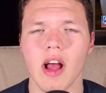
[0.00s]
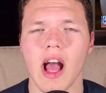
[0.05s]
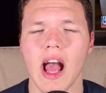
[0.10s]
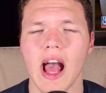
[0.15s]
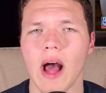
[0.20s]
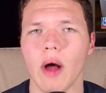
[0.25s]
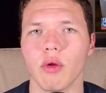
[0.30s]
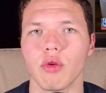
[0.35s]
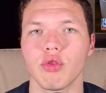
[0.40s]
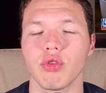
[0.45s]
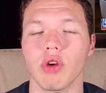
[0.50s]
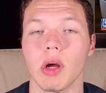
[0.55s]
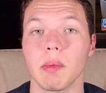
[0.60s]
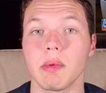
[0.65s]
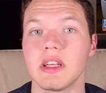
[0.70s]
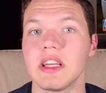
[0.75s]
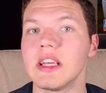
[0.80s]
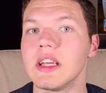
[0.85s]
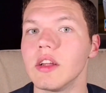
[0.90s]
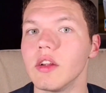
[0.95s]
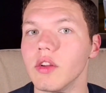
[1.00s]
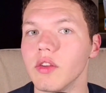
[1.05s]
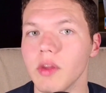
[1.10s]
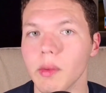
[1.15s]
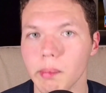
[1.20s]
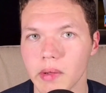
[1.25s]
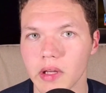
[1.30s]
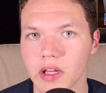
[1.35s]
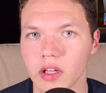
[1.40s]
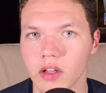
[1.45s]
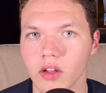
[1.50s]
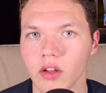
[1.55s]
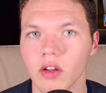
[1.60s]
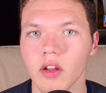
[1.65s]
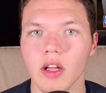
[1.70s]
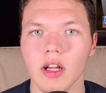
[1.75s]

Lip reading: how Trump killed the bill